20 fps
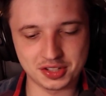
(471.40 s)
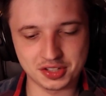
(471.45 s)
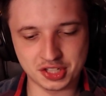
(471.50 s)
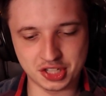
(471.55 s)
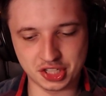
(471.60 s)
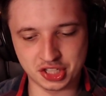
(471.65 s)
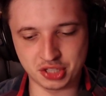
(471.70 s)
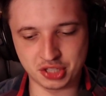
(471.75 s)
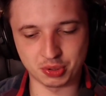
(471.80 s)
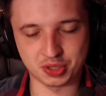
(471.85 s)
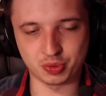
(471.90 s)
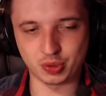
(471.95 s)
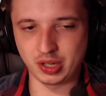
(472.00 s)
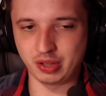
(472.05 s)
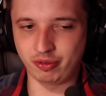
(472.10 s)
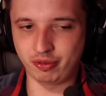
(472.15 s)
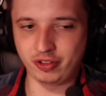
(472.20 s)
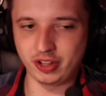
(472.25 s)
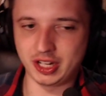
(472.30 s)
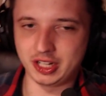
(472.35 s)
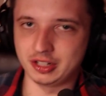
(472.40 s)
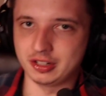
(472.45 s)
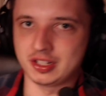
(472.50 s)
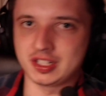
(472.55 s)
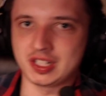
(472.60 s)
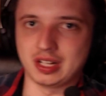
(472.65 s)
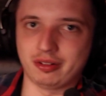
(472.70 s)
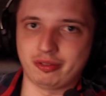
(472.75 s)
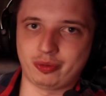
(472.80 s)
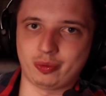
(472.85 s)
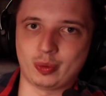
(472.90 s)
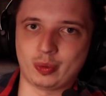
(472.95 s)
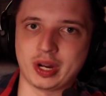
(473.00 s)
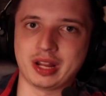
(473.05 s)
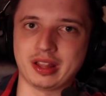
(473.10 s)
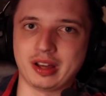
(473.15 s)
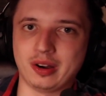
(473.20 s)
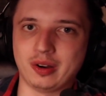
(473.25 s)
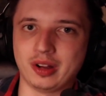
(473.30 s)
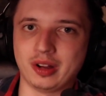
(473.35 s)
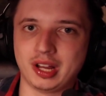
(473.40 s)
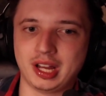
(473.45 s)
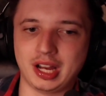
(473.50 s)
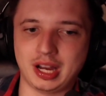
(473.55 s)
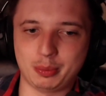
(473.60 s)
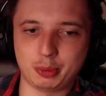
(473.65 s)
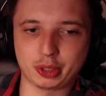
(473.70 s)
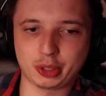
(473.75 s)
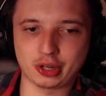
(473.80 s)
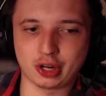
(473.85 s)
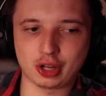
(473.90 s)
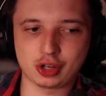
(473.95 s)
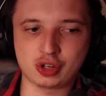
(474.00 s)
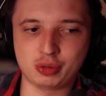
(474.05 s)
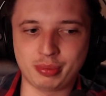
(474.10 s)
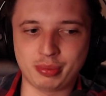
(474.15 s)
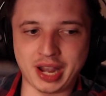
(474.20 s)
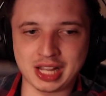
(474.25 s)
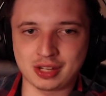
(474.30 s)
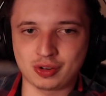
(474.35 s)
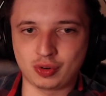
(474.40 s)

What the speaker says: She was really feeling herself right now. I'm not gonna go back to